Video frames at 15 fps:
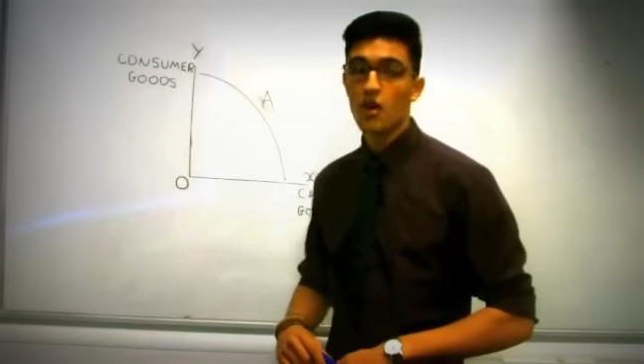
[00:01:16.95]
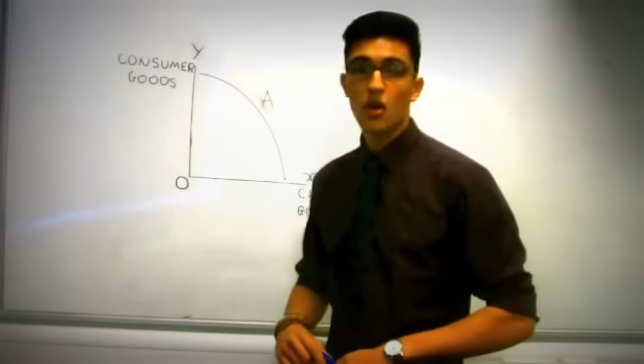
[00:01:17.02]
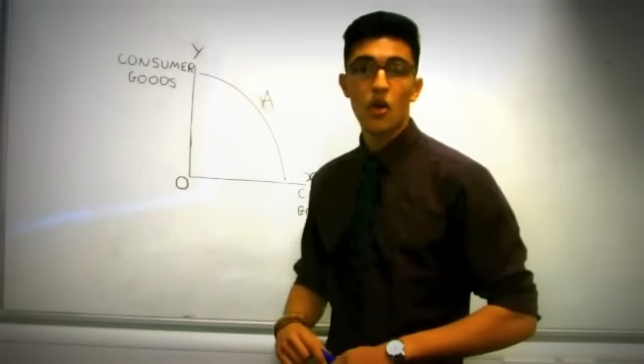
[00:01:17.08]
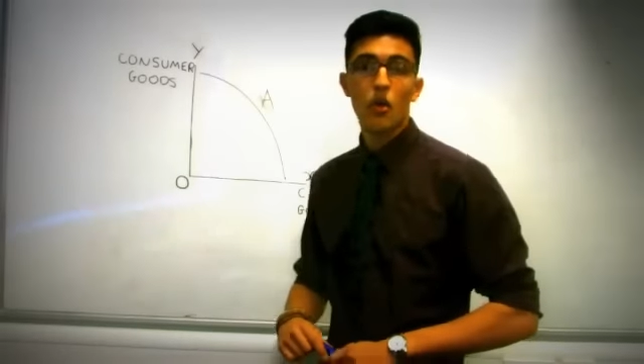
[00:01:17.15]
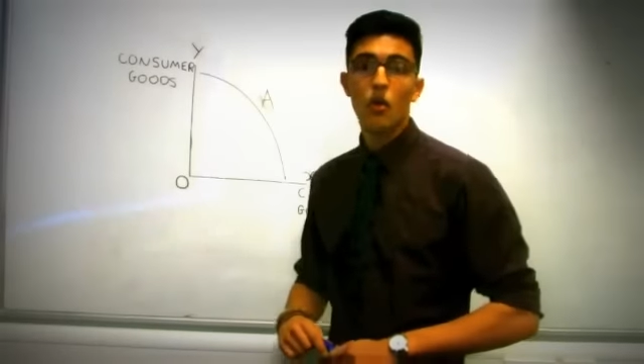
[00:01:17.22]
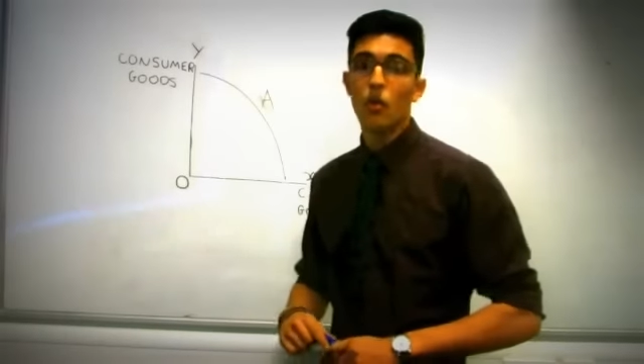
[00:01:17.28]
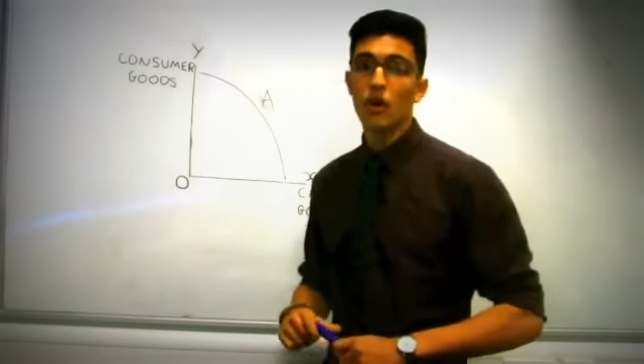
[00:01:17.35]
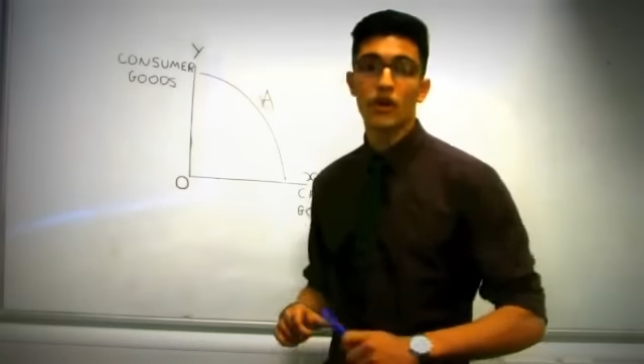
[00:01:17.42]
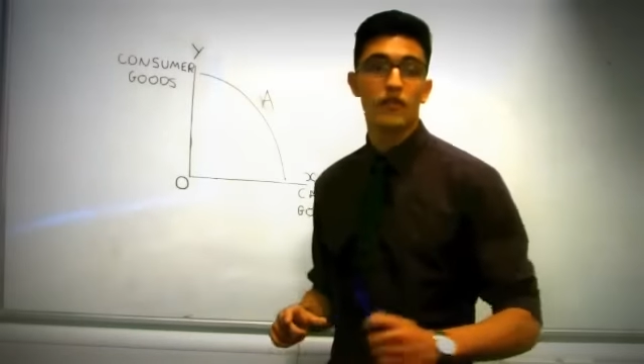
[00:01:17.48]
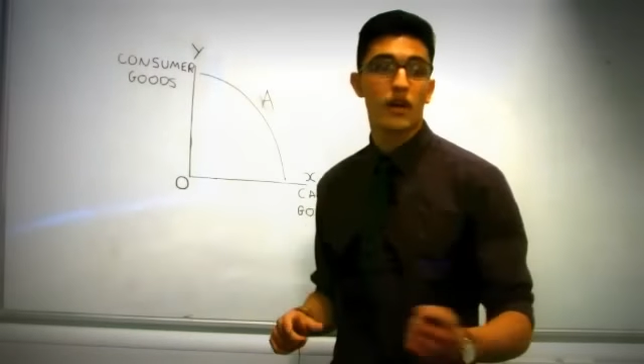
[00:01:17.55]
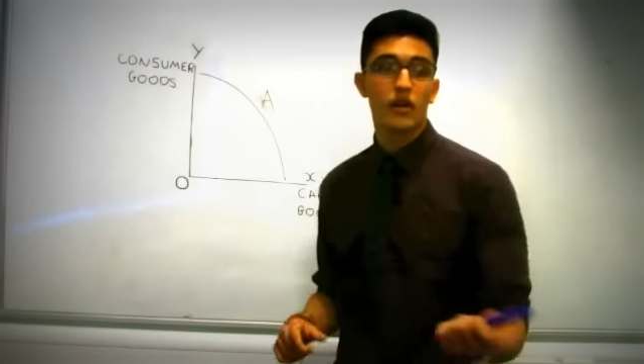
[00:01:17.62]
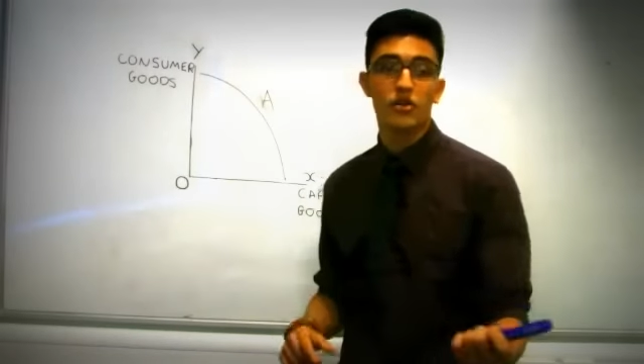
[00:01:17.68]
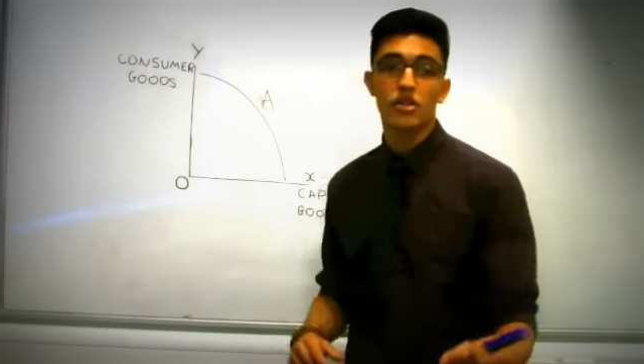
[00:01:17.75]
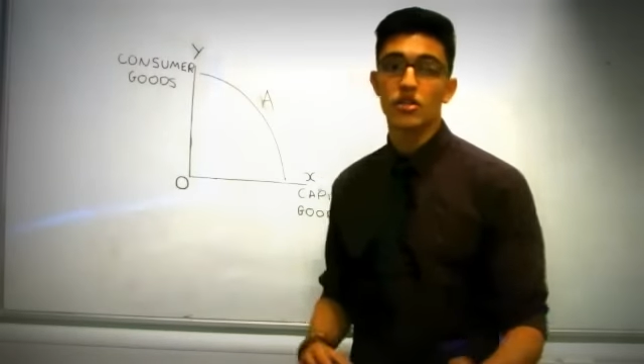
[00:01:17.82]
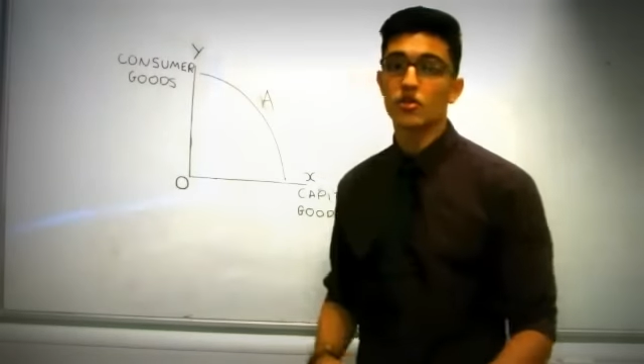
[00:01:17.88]
or whatever
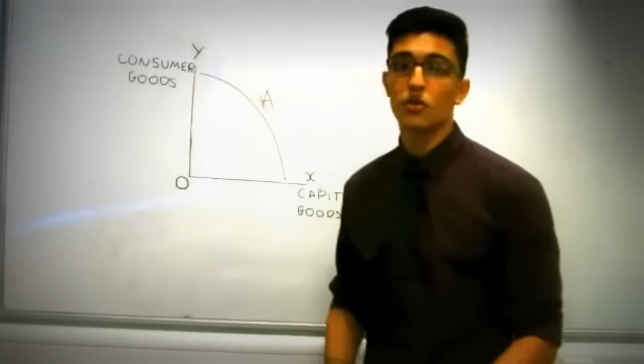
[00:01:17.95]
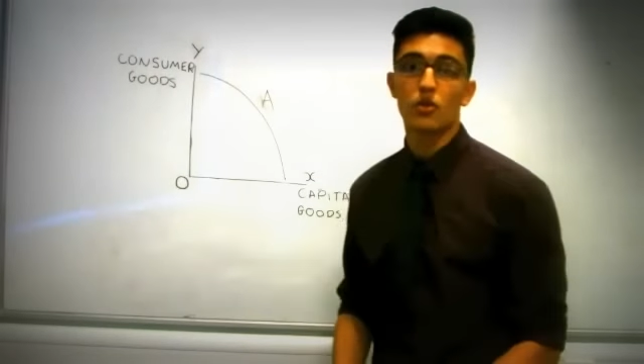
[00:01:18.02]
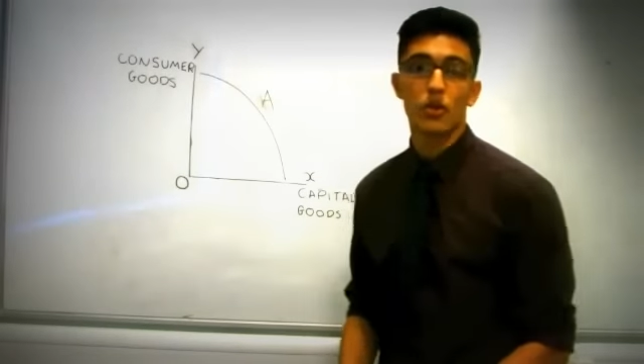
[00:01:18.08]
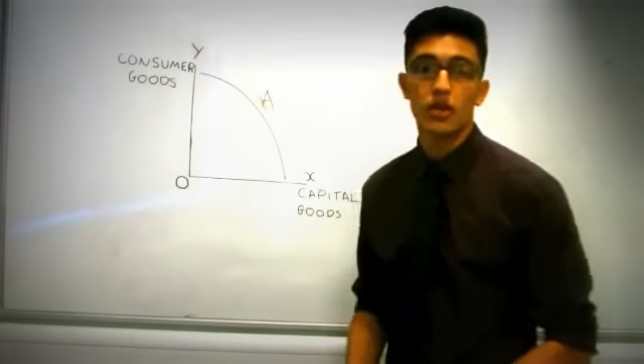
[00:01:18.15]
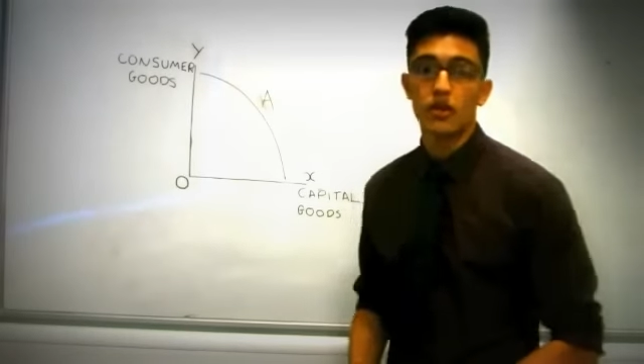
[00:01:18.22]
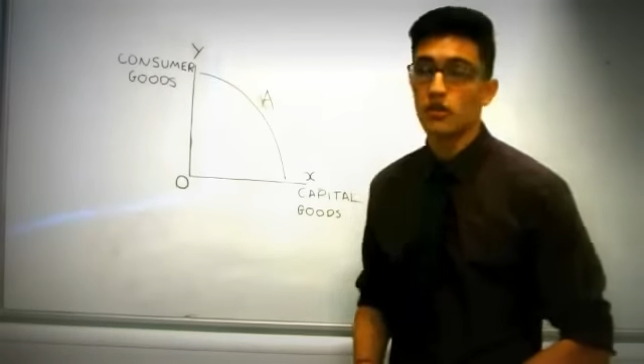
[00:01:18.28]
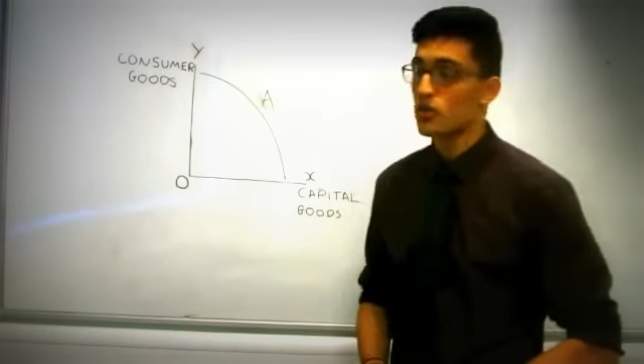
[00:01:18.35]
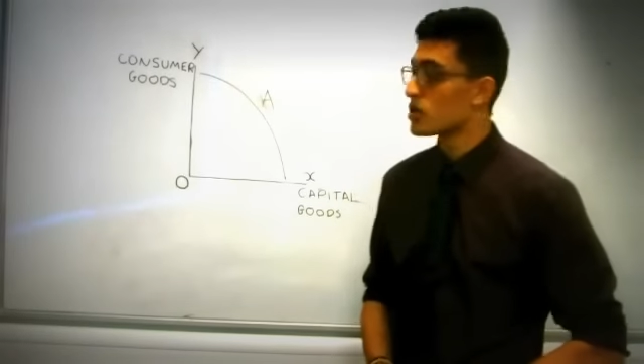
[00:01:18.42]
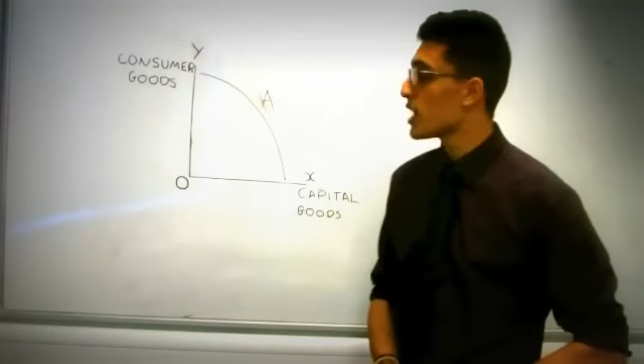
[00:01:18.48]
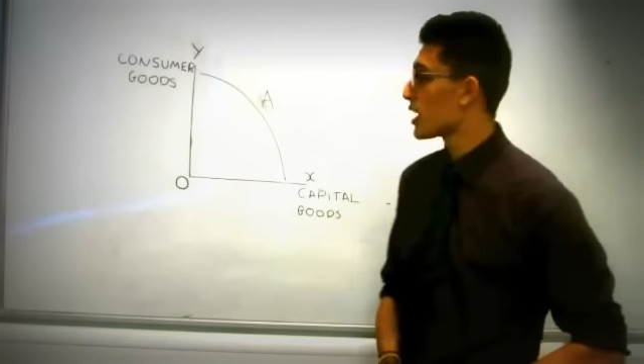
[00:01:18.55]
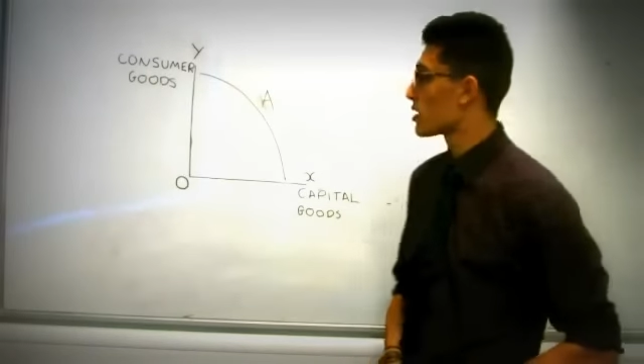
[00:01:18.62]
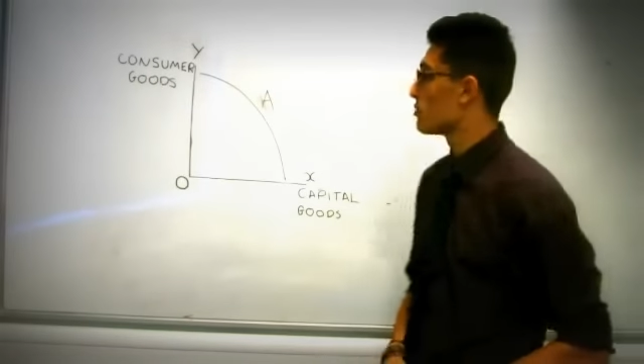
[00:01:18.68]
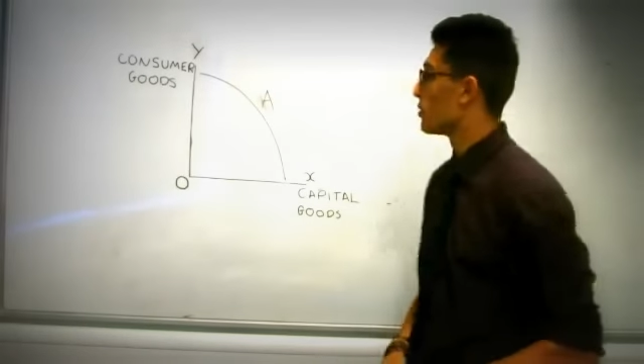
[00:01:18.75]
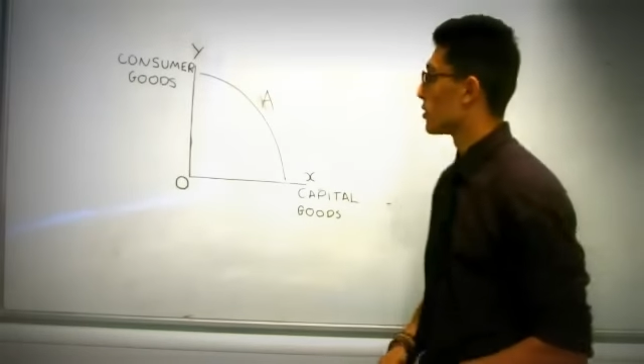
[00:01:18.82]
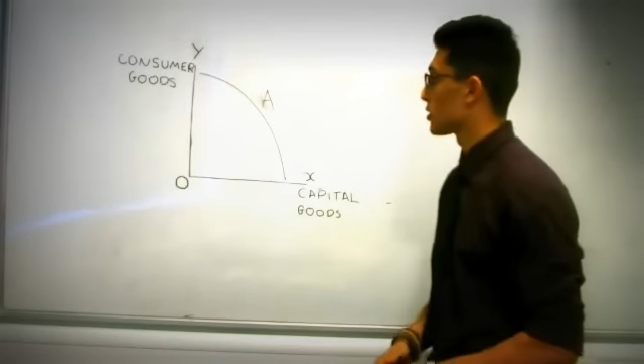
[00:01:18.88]
else it's called in the
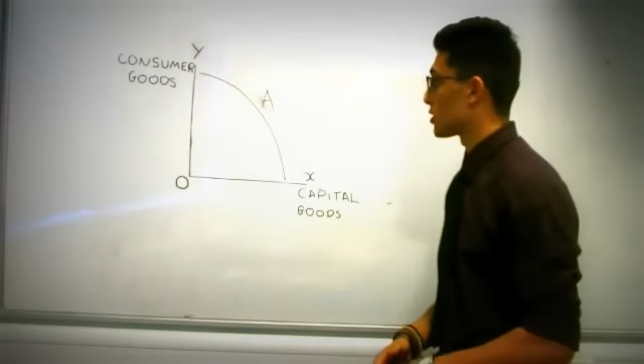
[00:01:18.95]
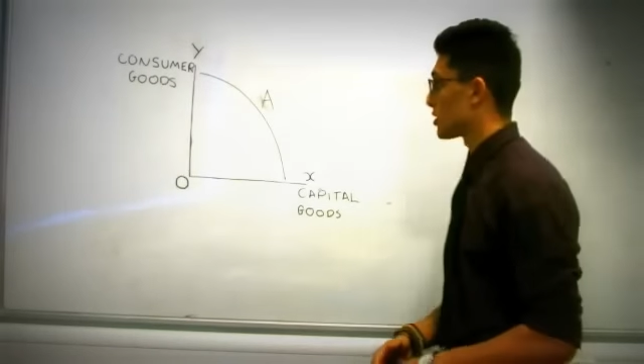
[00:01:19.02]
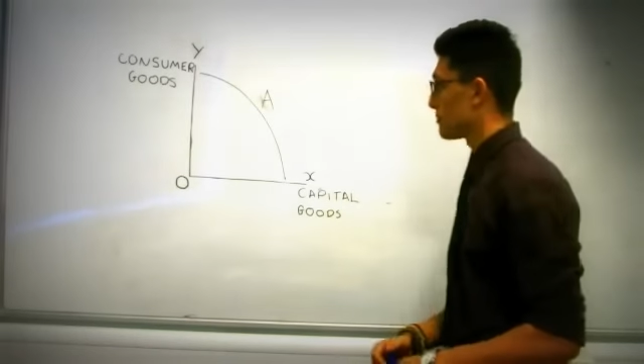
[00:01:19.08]
textbooks.